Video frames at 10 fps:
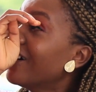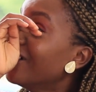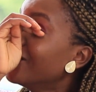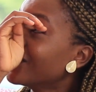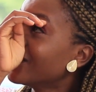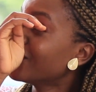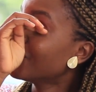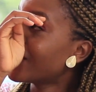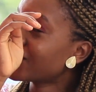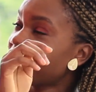
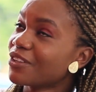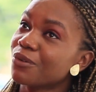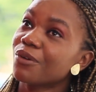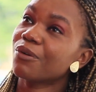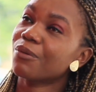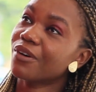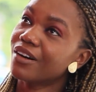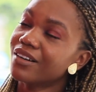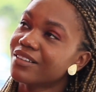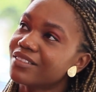on my channel or
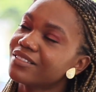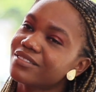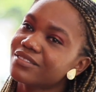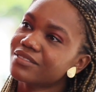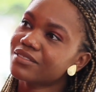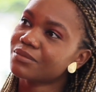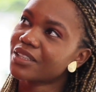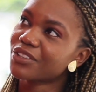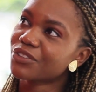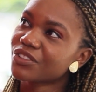what? Oh
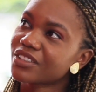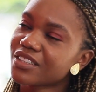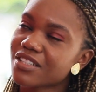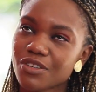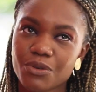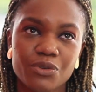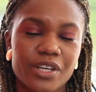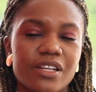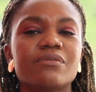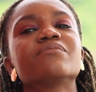my goodness, so
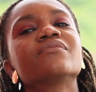annoying.